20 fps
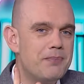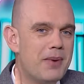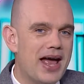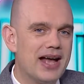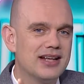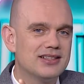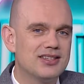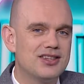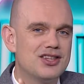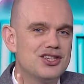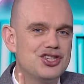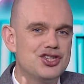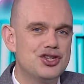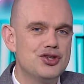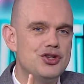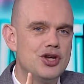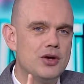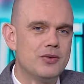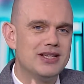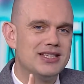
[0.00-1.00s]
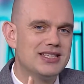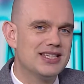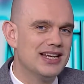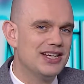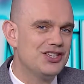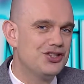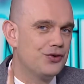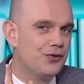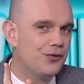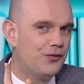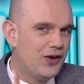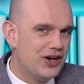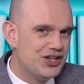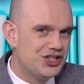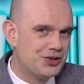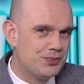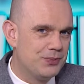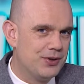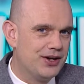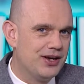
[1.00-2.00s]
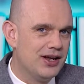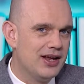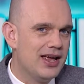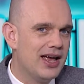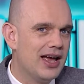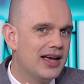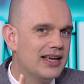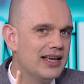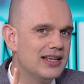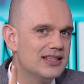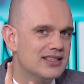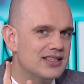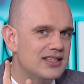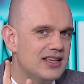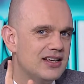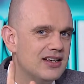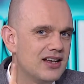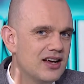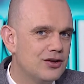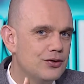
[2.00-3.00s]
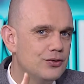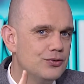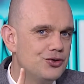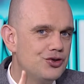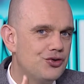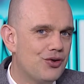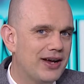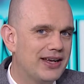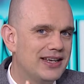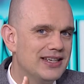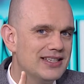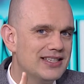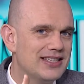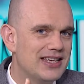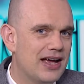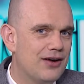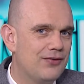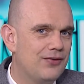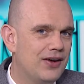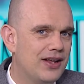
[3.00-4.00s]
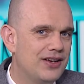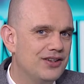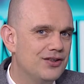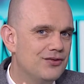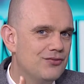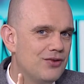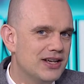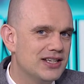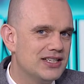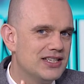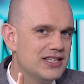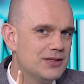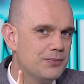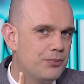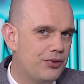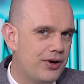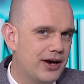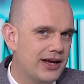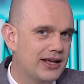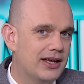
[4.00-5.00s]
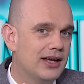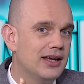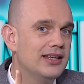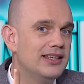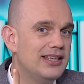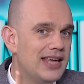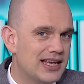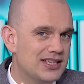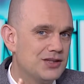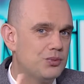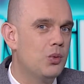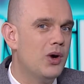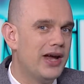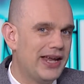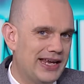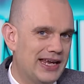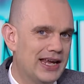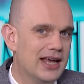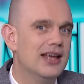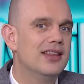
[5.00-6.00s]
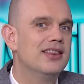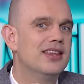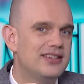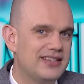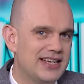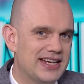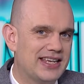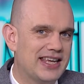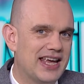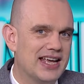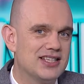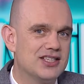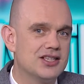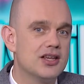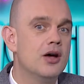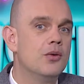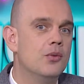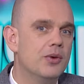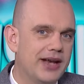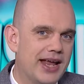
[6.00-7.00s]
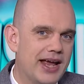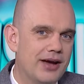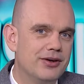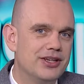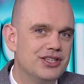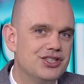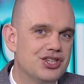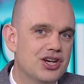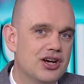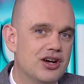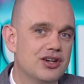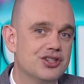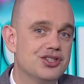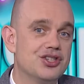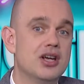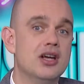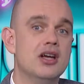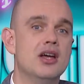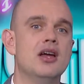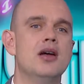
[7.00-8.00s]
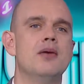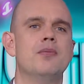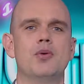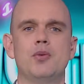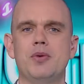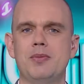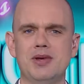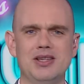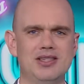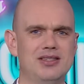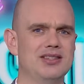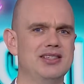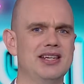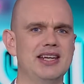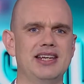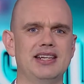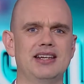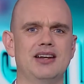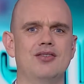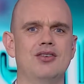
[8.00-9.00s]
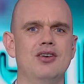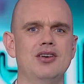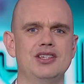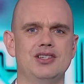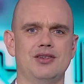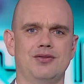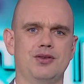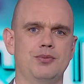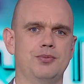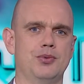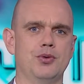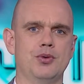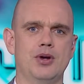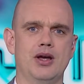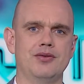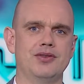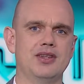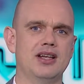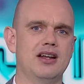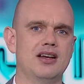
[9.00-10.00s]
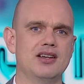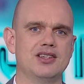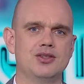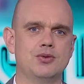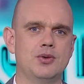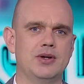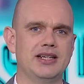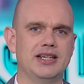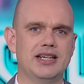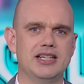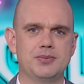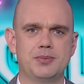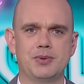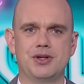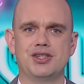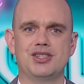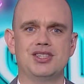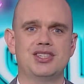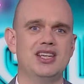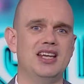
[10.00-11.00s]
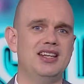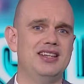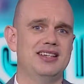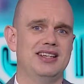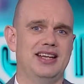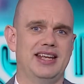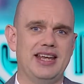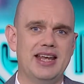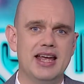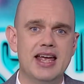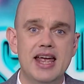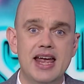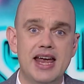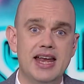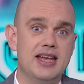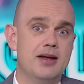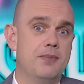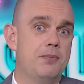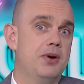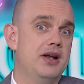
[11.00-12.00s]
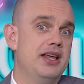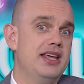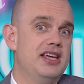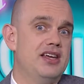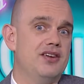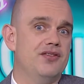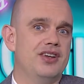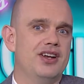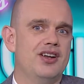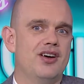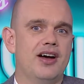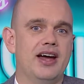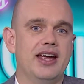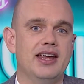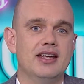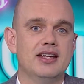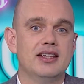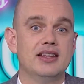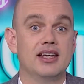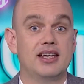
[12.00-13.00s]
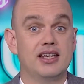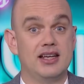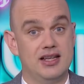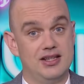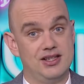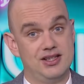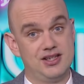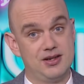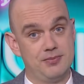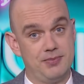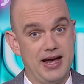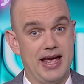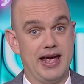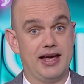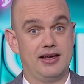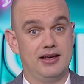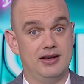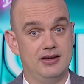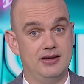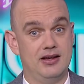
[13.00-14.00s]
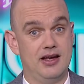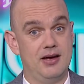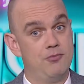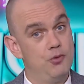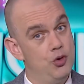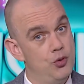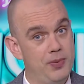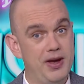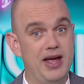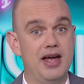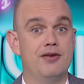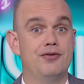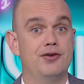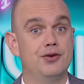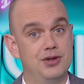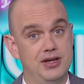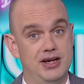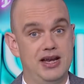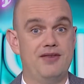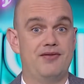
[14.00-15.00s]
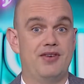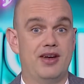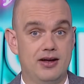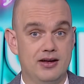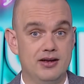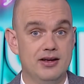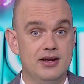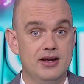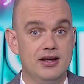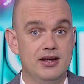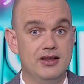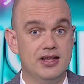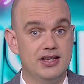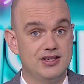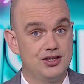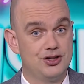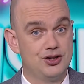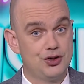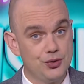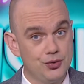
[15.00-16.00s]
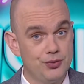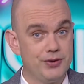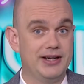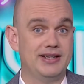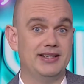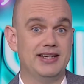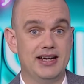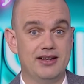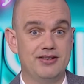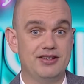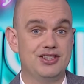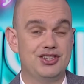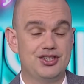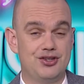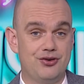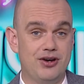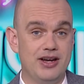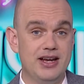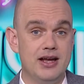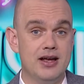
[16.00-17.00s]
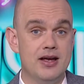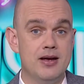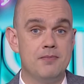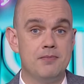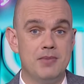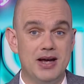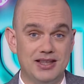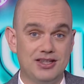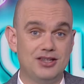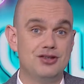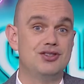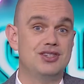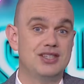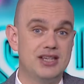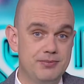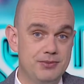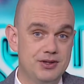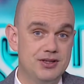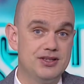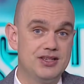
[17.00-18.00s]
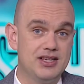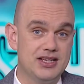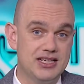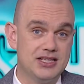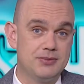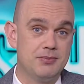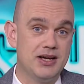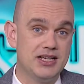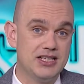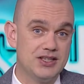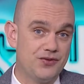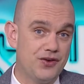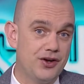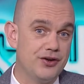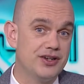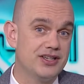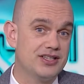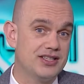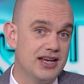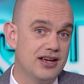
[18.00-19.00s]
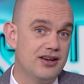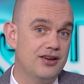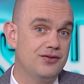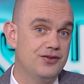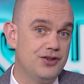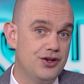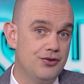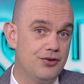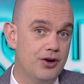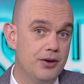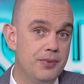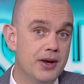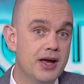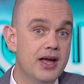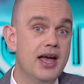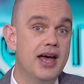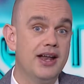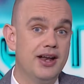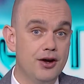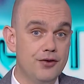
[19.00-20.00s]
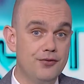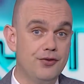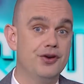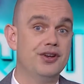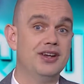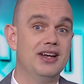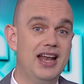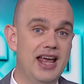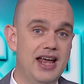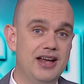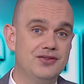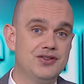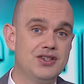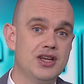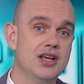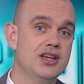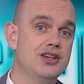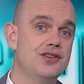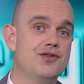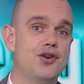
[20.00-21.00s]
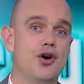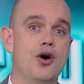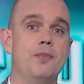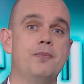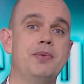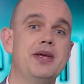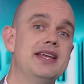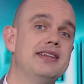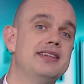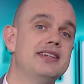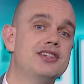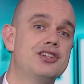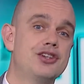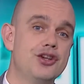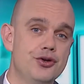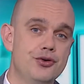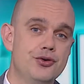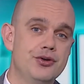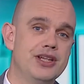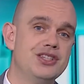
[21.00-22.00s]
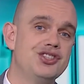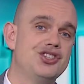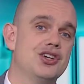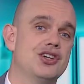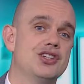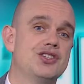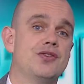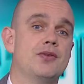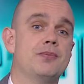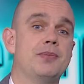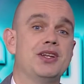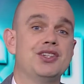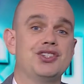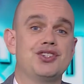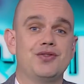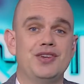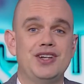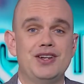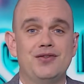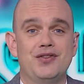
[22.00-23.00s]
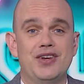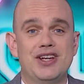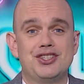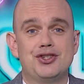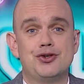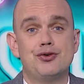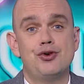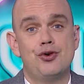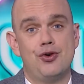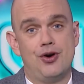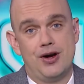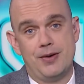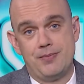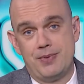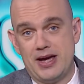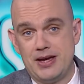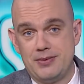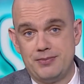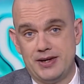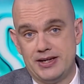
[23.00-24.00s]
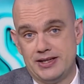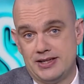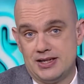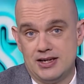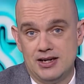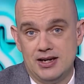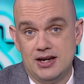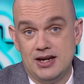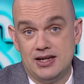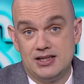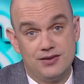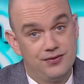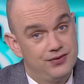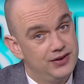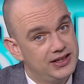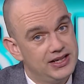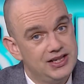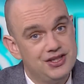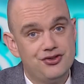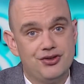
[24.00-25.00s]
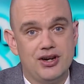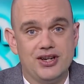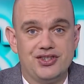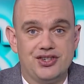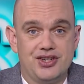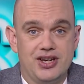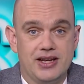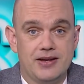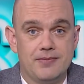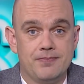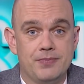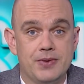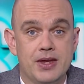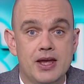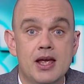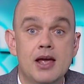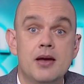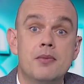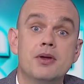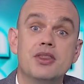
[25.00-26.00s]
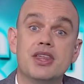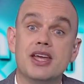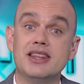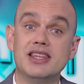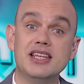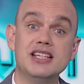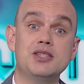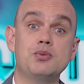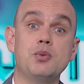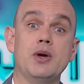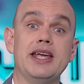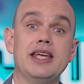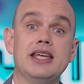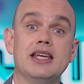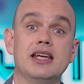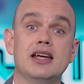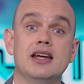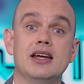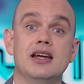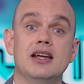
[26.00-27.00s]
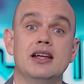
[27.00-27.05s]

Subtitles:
backed the pseudo-intellectual Frenchman against the knuckle-dragging South London racist prick. Yes, we, the dickheads, were now in charge. But we must have taken our eyes off the ball over the last 20 years because suddenly, in the blink of an eye, the cunts are back and more powerful than ever. There's a Tory in Downing Street, Matthew Simmons and his mates voted us out of Europe. And over on the left, you've got a bearded goon in charge of a bunch of ineffectual crybabies. It's a fucking tragedy. But then this week,